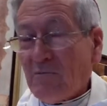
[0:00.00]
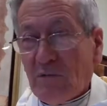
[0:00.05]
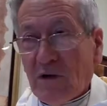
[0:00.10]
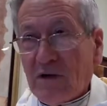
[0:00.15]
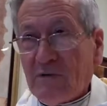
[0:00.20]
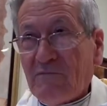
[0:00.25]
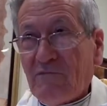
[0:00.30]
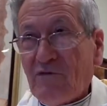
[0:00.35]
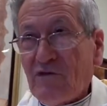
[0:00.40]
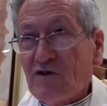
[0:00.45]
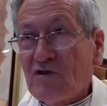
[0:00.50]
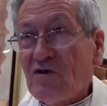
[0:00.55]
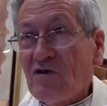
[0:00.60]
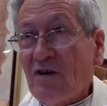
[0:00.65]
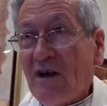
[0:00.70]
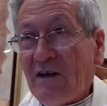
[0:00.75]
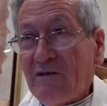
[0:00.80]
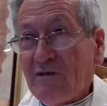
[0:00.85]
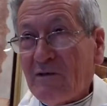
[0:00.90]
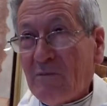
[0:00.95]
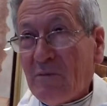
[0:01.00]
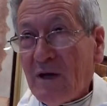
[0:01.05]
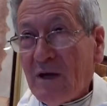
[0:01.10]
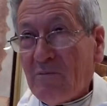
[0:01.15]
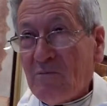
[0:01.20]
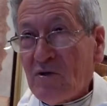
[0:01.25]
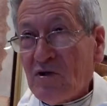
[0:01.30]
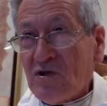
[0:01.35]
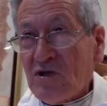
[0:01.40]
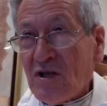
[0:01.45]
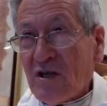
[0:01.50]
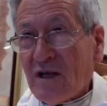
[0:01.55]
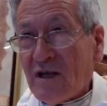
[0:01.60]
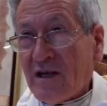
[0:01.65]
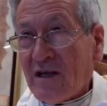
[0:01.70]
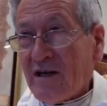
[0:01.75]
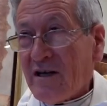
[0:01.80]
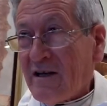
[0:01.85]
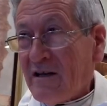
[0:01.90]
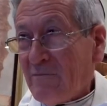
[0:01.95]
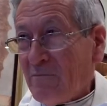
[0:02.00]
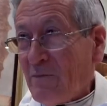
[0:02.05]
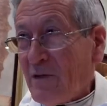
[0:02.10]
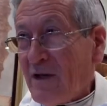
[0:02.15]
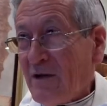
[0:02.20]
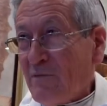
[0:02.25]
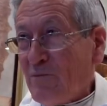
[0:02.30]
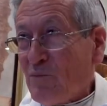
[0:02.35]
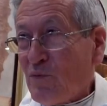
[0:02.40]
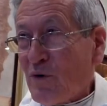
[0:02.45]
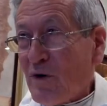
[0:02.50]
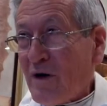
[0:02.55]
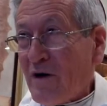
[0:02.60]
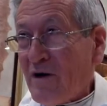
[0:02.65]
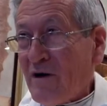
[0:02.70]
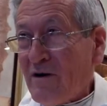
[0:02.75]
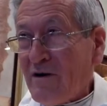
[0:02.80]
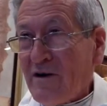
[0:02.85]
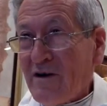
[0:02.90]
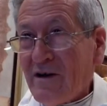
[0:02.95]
But first you have to be a mystic and be in prayer.